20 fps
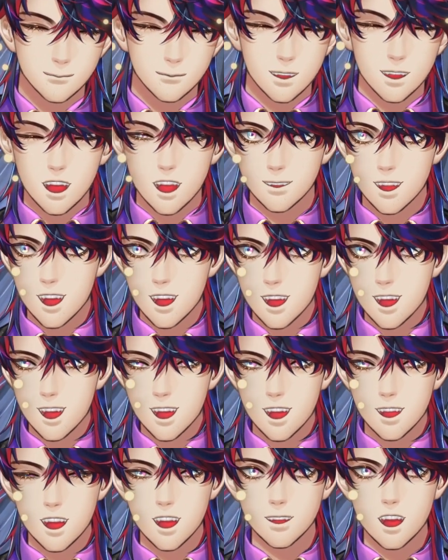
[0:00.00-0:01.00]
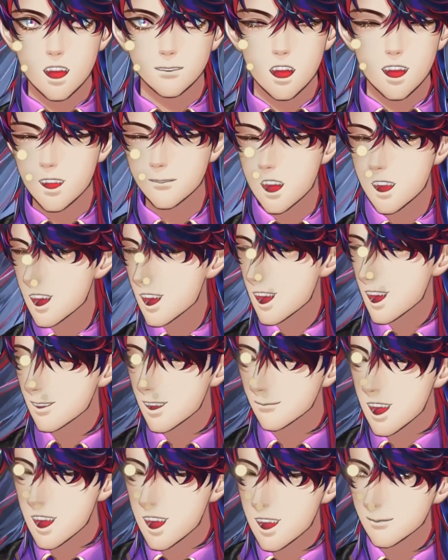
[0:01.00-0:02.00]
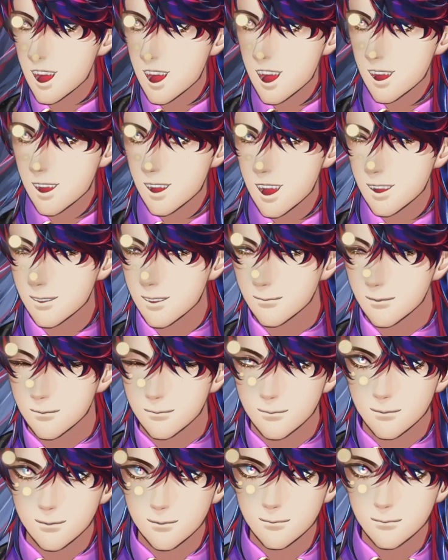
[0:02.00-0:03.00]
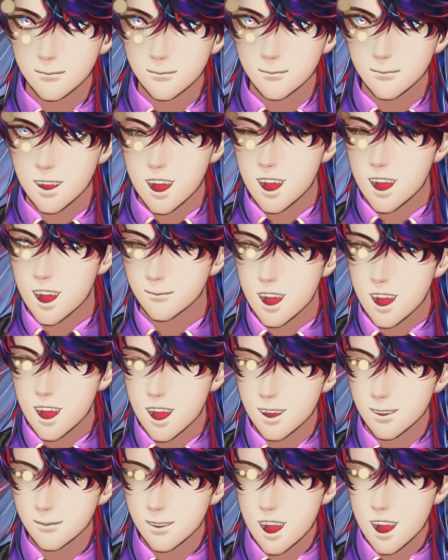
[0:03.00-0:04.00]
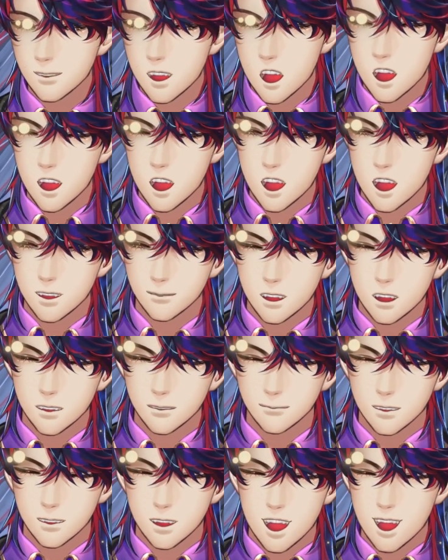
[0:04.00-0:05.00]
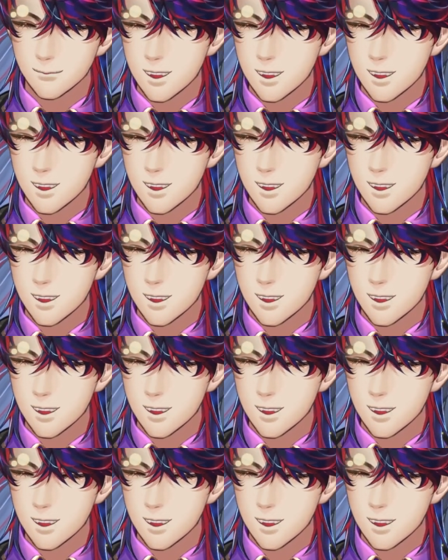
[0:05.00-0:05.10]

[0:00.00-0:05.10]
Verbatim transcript: It's, it's, not a super complicated story by any means, uh, by any stretch of imagination, but it's